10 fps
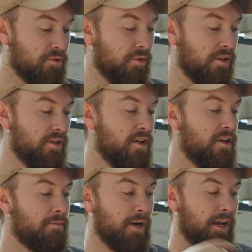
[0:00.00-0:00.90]
tool,
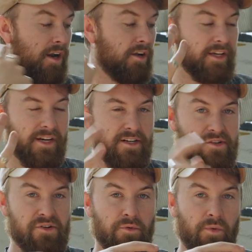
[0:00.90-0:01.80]
but I'll get
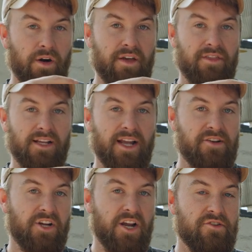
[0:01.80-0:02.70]
into where I think
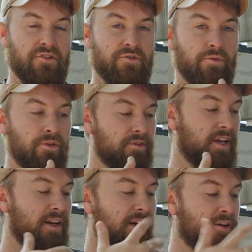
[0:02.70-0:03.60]
education tools
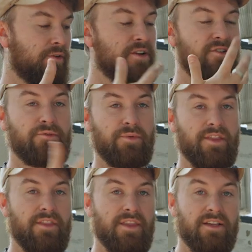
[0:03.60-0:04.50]
and integrations
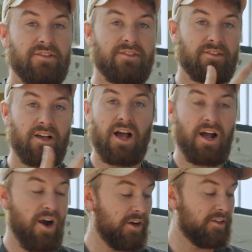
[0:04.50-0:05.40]
within this
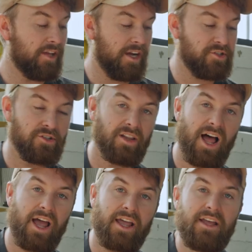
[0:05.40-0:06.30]
architecture
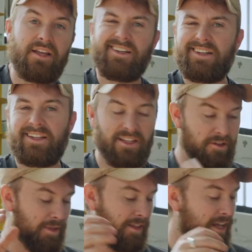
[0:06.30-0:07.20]
lie a
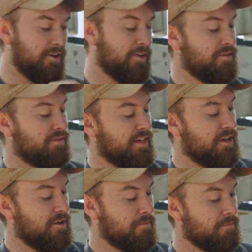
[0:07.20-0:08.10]
little bit later in the
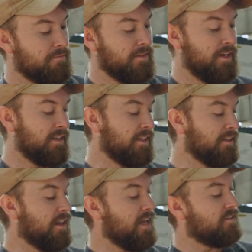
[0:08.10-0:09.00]
video. And then
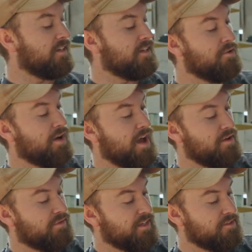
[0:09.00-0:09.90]
the last setting you
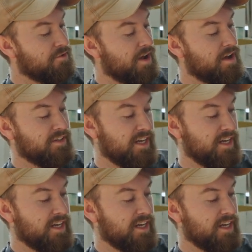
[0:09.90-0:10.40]
have is you have